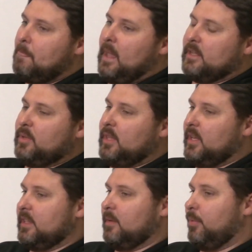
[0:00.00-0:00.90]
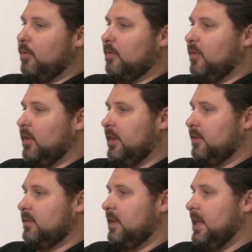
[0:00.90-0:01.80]
as we look at the
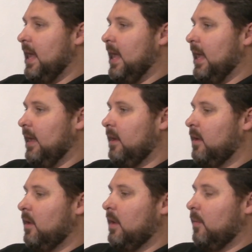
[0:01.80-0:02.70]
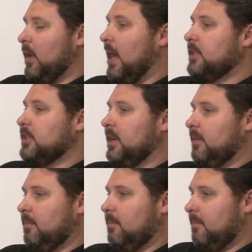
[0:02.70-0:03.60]
portfolio today, we're
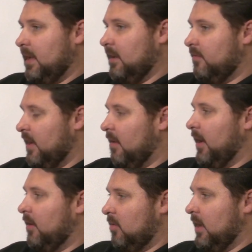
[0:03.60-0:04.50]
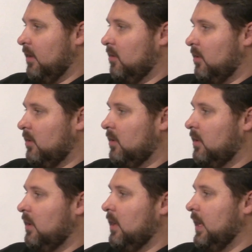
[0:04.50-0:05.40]
actually being very critical
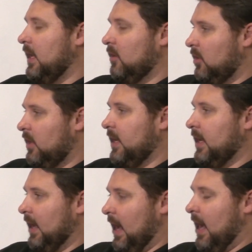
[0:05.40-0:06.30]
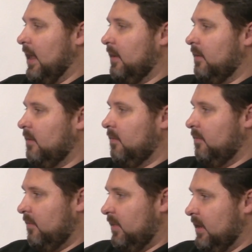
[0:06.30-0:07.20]
in looking at
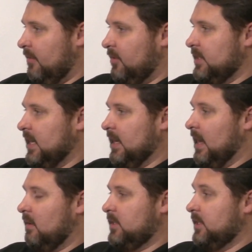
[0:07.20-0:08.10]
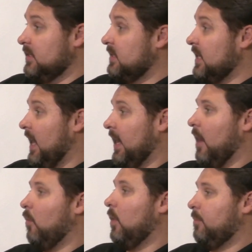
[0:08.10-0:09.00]
the different technologies and saying,
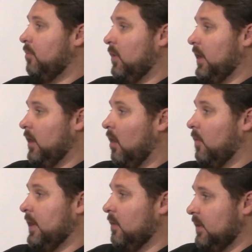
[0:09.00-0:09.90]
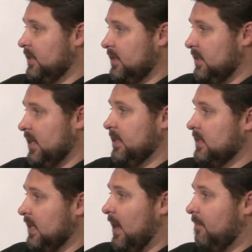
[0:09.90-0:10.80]
at what point are we going to say
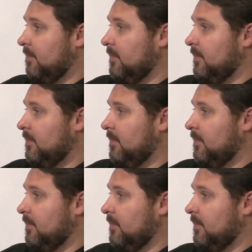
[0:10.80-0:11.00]
stop?